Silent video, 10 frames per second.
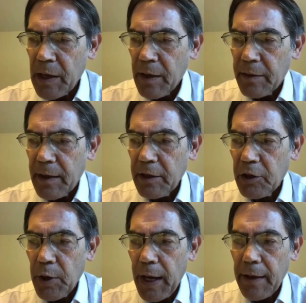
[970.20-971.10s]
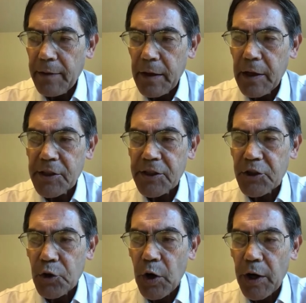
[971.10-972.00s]
Then you had the
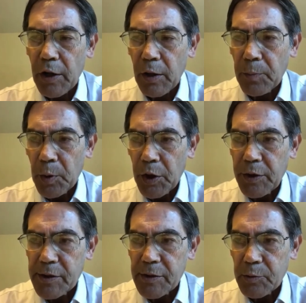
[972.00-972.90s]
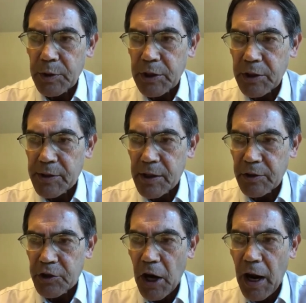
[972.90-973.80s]
historical books, which is
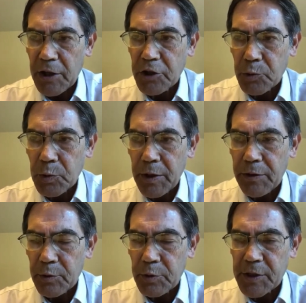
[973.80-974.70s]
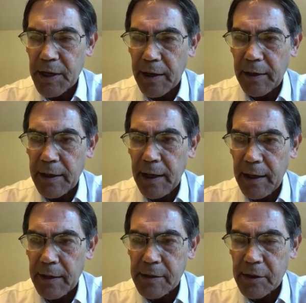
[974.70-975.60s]
Joshua through 2
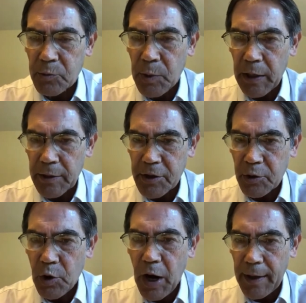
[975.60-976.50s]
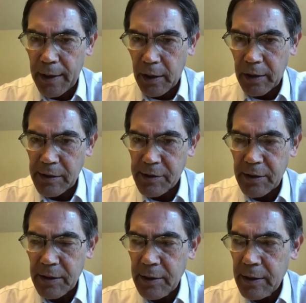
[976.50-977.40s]
Kings, as well as the Chronicles.
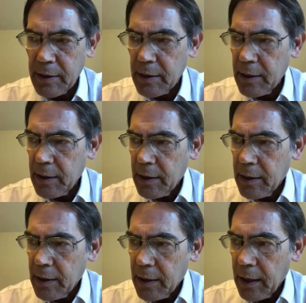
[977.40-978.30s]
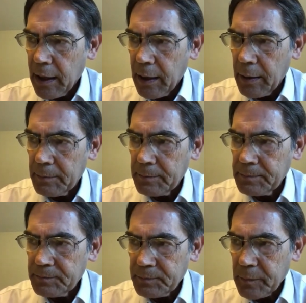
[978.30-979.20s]
And
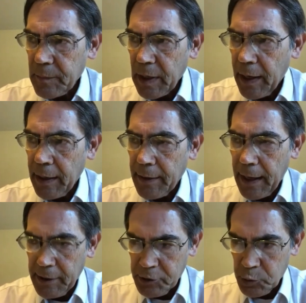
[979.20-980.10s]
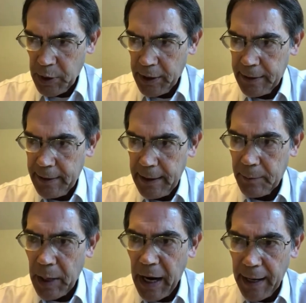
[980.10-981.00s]
Ezra and
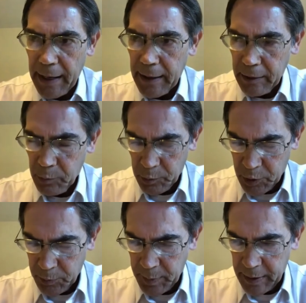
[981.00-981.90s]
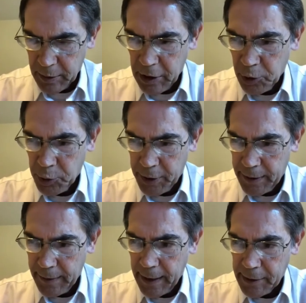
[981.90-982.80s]
Nehemiah could be included
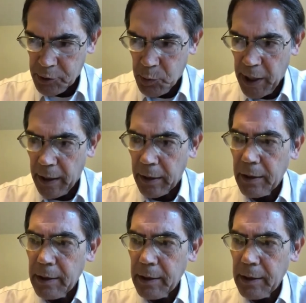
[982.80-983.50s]
in that as well.